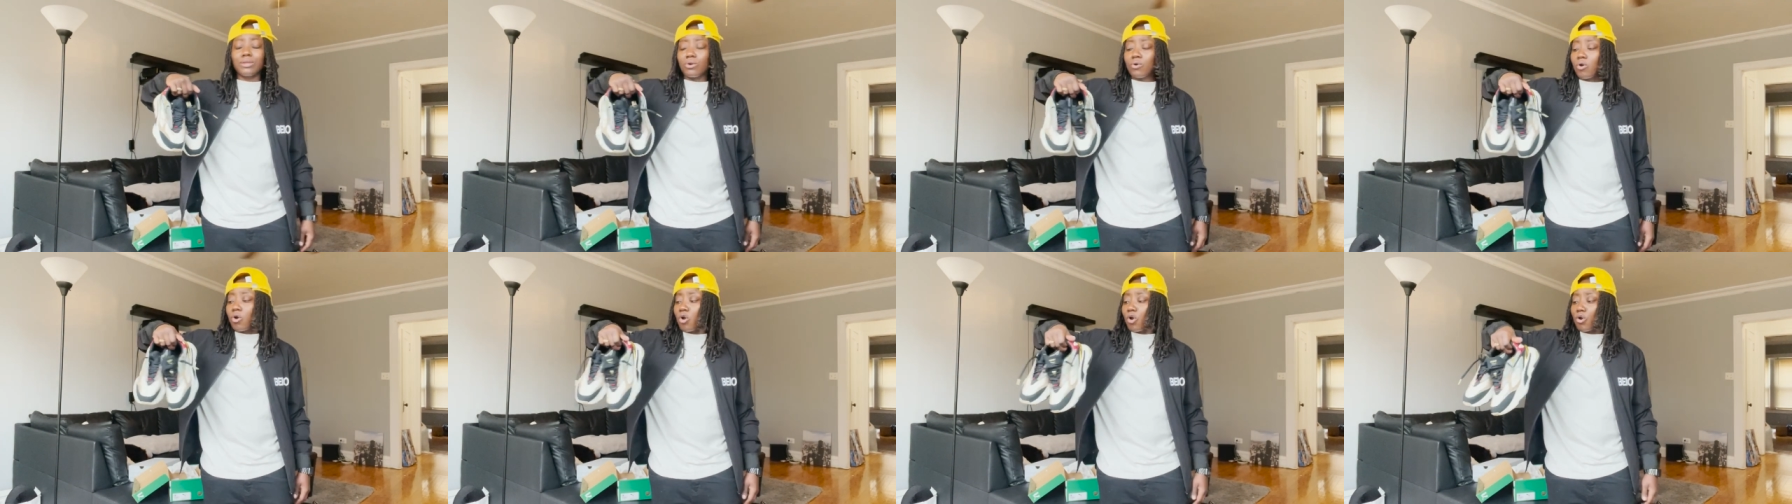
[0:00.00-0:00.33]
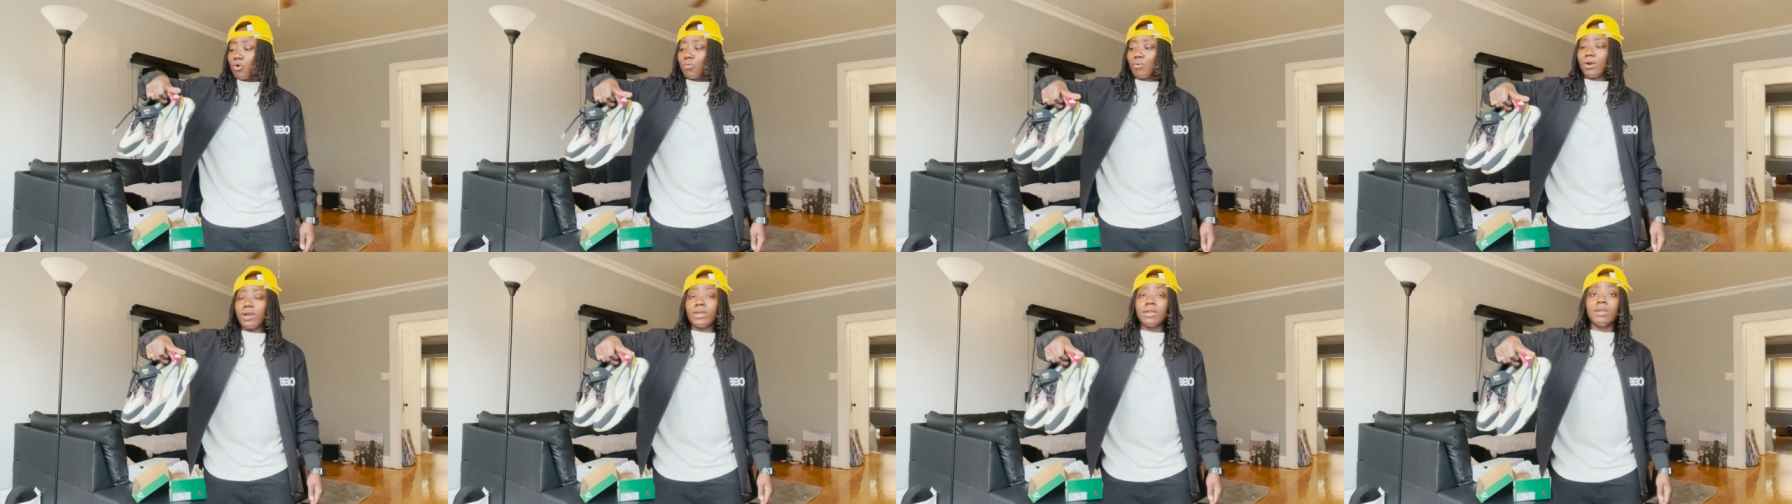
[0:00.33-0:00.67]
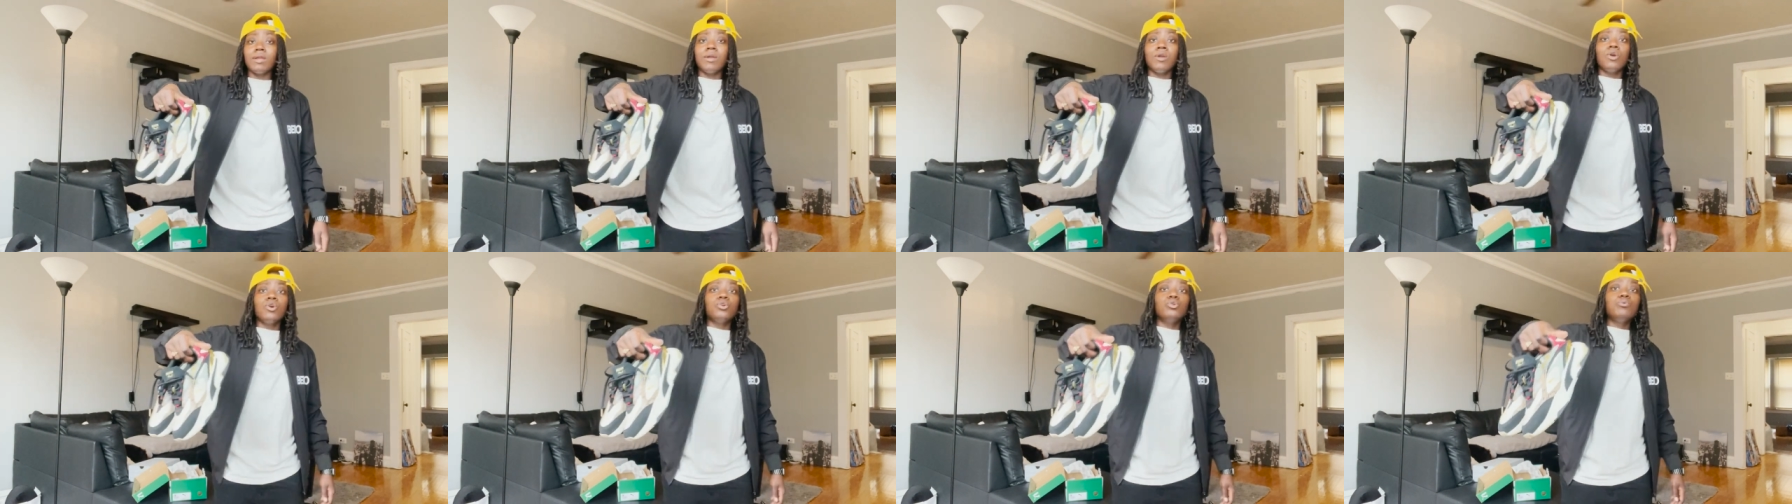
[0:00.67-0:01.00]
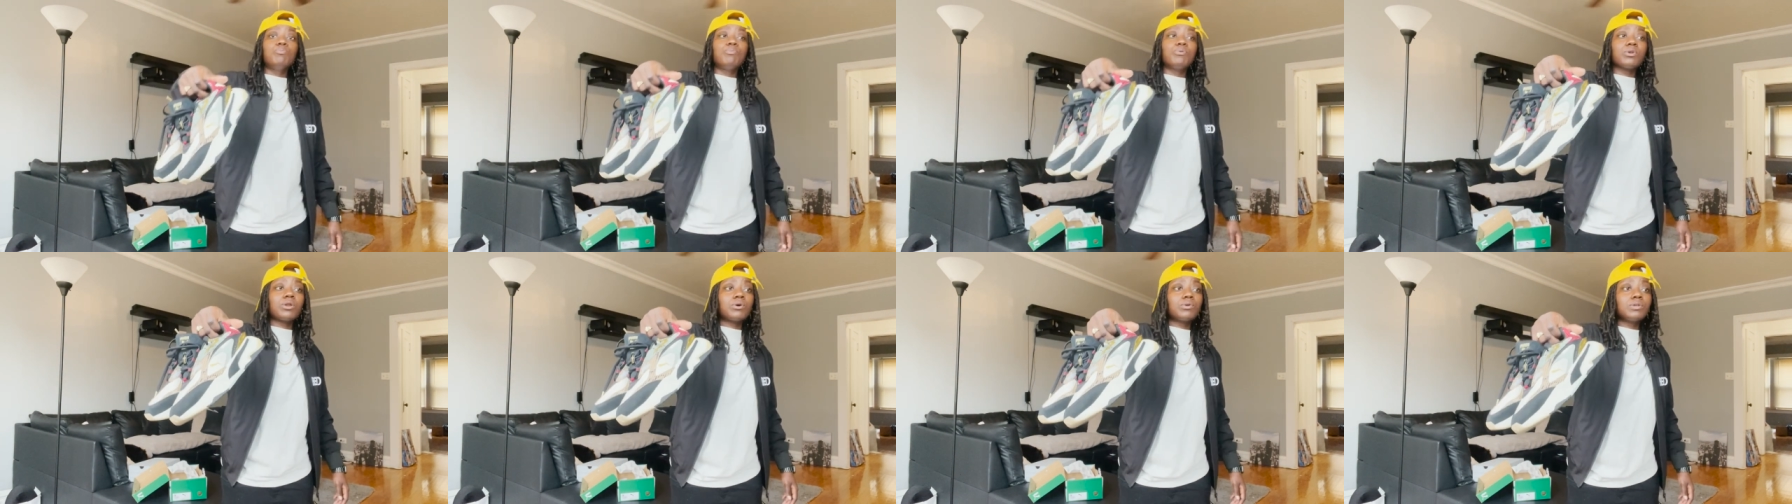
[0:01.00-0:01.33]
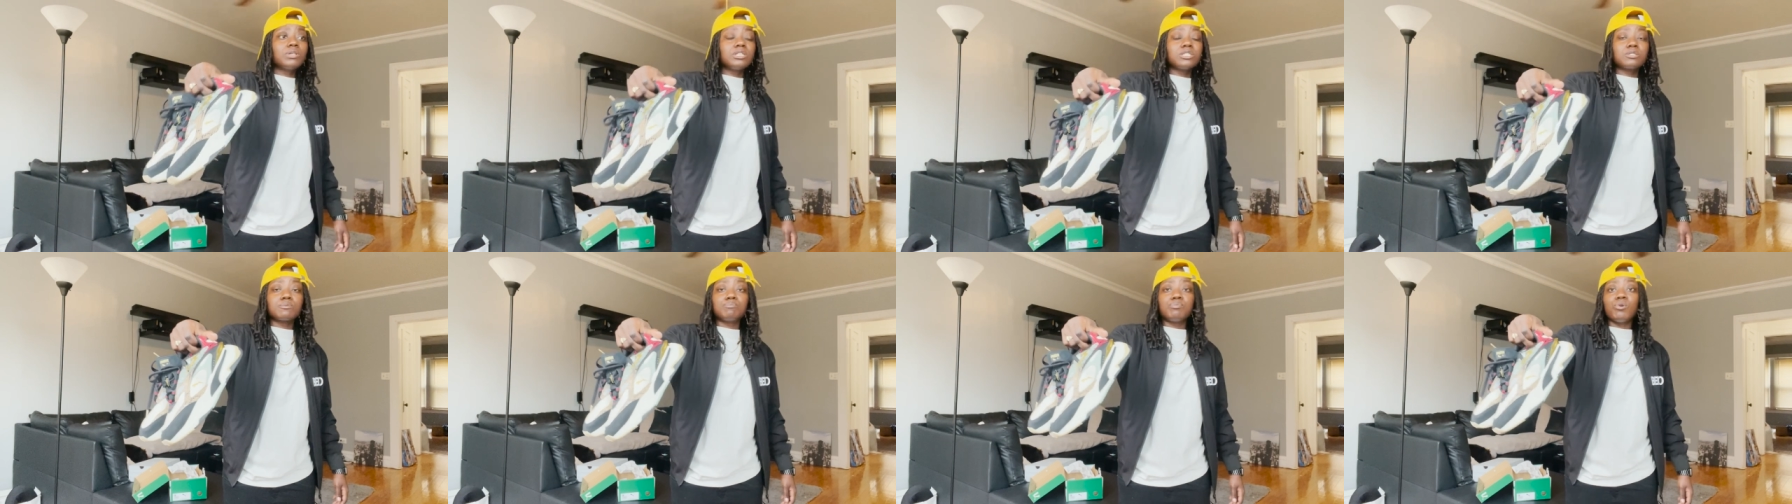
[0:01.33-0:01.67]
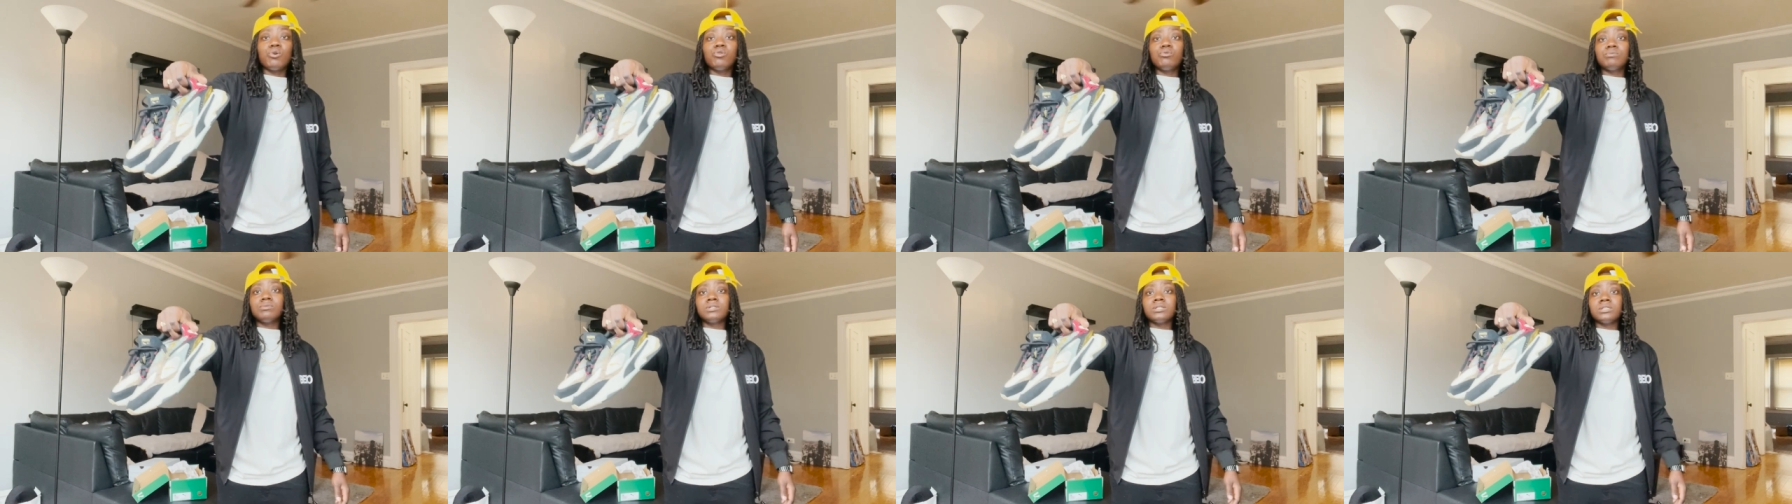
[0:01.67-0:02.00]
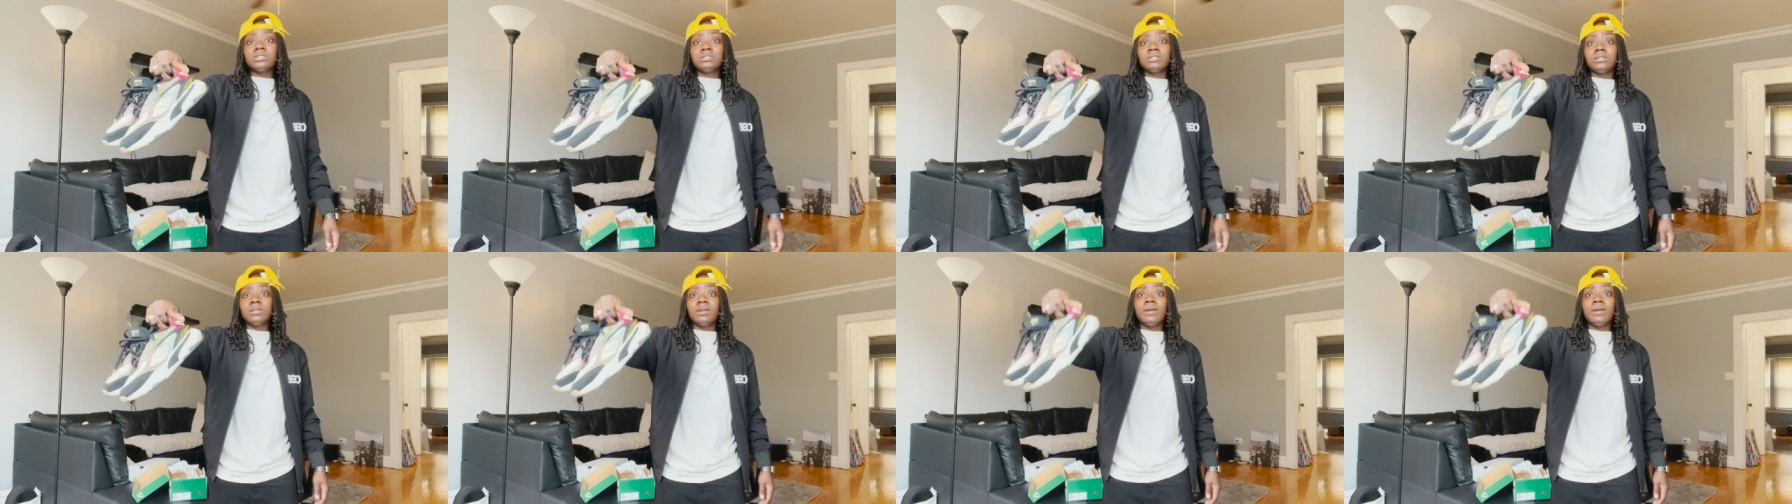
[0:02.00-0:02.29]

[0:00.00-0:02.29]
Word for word: your all white, you put on these Pumas,